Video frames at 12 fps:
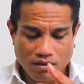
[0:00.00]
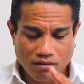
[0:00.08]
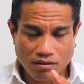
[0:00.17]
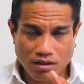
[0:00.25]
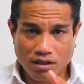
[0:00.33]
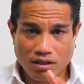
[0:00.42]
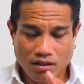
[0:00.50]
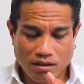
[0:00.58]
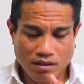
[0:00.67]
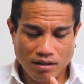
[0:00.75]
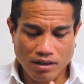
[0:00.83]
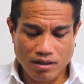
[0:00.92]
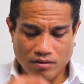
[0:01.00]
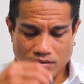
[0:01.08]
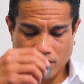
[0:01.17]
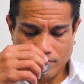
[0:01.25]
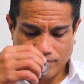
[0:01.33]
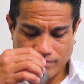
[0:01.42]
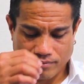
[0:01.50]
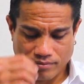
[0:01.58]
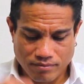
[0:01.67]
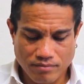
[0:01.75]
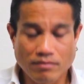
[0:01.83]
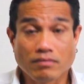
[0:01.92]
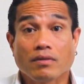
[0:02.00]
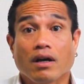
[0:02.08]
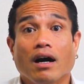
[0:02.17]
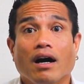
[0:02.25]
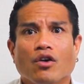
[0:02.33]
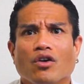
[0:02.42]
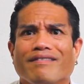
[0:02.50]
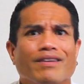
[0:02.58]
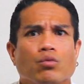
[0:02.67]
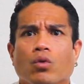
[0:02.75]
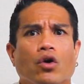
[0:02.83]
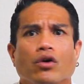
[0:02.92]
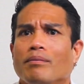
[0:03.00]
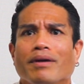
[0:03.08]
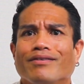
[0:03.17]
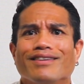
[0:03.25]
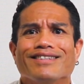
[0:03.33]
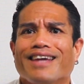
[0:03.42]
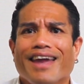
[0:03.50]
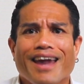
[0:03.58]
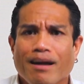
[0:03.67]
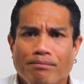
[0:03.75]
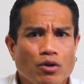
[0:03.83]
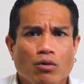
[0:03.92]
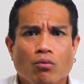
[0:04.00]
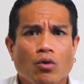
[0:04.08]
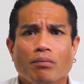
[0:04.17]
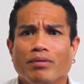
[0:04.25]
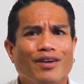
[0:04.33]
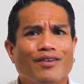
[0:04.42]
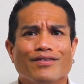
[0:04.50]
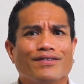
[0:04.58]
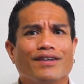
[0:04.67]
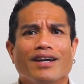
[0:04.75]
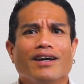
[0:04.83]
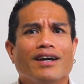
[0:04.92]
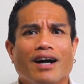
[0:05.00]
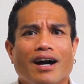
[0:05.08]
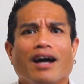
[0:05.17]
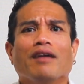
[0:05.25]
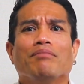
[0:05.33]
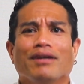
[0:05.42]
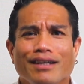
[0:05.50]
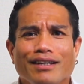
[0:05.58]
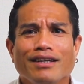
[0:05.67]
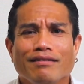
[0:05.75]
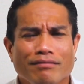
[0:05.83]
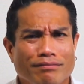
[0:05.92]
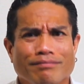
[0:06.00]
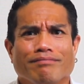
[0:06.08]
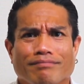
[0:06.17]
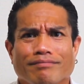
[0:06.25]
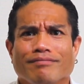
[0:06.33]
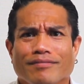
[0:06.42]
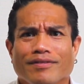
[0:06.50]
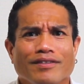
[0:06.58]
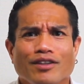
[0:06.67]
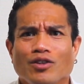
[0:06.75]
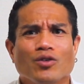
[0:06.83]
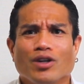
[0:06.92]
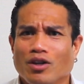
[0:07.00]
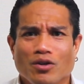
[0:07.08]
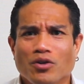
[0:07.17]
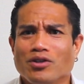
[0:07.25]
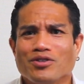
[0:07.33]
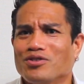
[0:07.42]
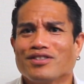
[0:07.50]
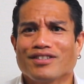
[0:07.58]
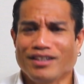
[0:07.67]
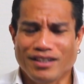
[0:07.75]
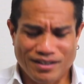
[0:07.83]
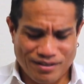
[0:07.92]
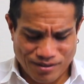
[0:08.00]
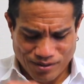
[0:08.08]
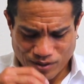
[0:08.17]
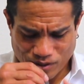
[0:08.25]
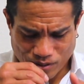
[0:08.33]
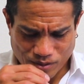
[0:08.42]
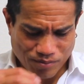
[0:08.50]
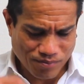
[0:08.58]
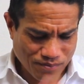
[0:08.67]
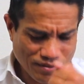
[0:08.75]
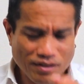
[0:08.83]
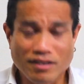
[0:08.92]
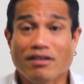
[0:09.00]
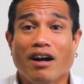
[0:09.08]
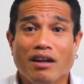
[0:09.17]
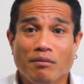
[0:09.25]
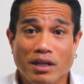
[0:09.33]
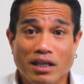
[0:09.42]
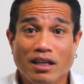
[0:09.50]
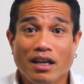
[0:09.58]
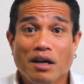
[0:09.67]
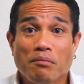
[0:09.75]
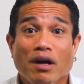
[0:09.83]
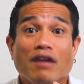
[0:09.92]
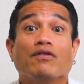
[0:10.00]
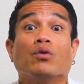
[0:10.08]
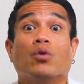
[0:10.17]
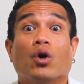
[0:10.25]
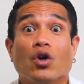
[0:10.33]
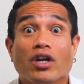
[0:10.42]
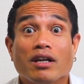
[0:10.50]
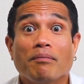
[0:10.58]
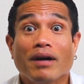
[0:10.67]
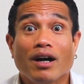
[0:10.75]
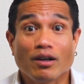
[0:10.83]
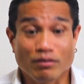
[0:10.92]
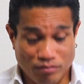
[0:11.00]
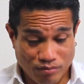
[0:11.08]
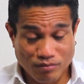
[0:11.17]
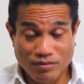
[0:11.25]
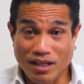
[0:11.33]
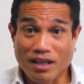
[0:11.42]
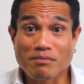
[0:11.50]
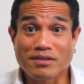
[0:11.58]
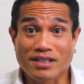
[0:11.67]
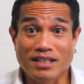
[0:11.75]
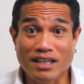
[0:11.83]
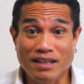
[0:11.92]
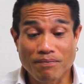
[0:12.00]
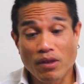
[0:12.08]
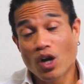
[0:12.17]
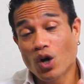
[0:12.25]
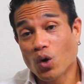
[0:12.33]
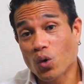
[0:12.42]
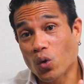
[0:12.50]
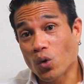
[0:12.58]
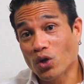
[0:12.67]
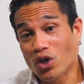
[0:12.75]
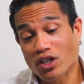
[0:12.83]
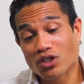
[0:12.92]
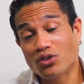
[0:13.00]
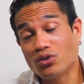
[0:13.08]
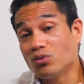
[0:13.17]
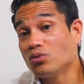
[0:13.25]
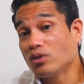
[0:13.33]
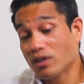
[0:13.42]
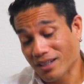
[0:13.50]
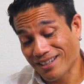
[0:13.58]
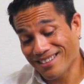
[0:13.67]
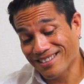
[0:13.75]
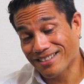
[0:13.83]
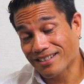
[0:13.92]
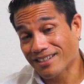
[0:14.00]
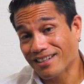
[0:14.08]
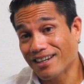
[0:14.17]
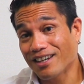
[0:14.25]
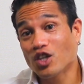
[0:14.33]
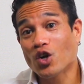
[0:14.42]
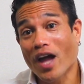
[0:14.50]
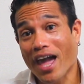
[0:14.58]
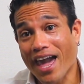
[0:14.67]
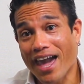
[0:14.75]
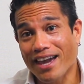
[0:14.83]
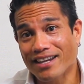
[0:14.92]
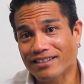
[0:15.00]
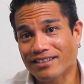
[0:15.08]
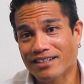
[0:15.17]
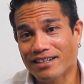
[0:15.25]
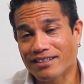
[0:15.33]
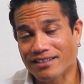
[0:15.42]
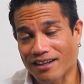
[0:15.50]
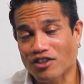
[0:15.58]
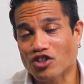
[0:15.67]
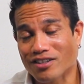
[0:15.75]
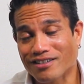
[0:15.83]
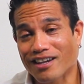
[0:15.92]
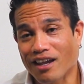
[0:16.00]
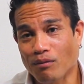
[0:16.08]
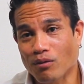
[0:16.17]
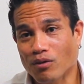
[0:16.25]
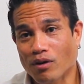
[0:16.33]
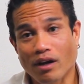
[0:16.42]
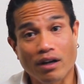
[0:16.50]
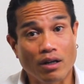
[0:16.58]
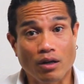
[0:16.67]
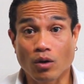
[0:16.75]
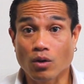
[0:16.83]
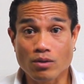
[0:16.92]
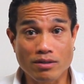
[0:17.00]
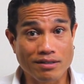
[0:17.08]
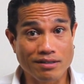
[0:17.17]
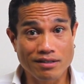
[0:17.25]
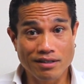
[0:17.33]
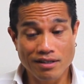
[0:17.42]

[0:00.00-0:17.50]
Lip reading: Okay. Now I don't even worry about this gap no more because I believe you are not going to see it. So the timing, but if you're worried about them seeing, all you gotta do is let your hand touch the table and close.